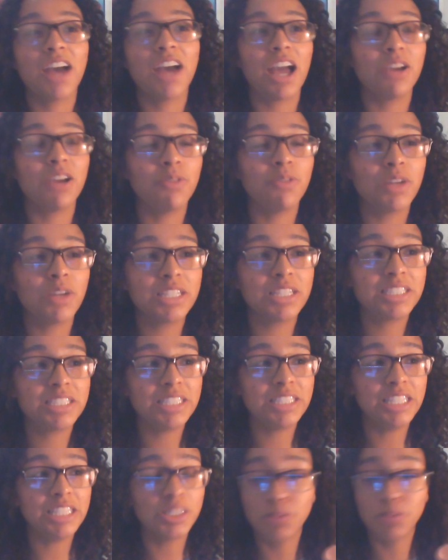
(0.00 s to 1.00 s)
I want to
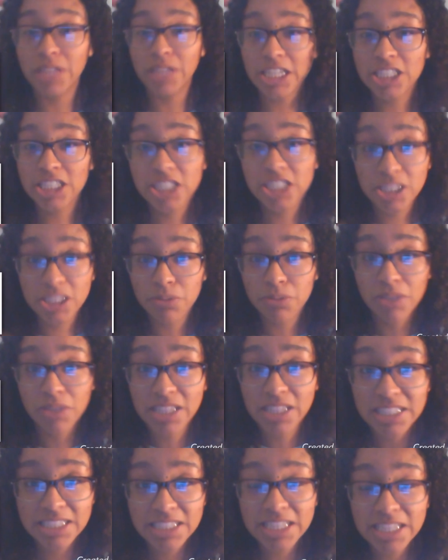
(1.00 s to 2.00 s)
see his relationship with
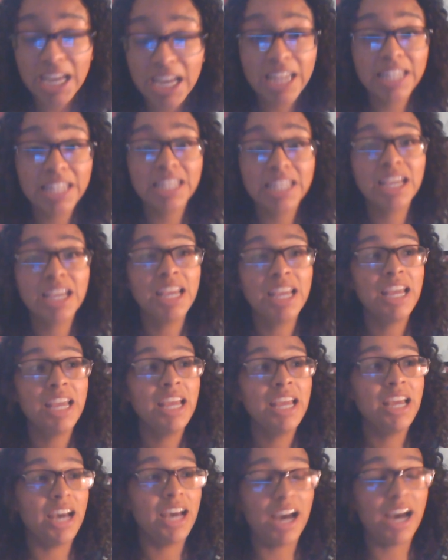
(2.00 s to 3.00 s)
his son,
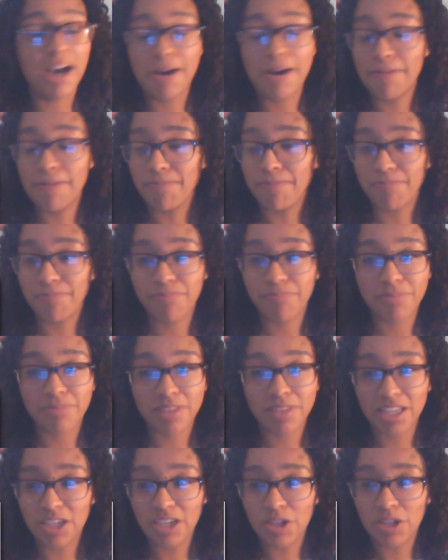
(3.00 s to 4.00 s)
um,
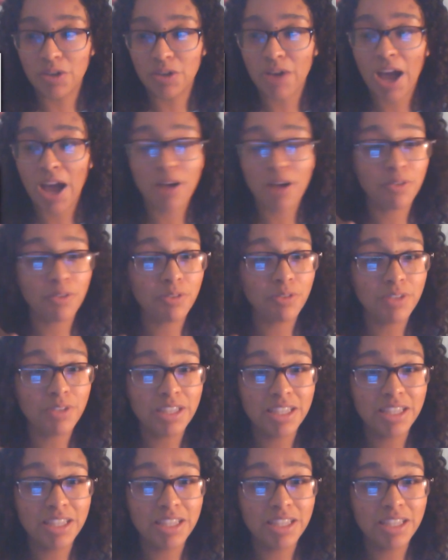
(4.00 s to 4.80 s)
how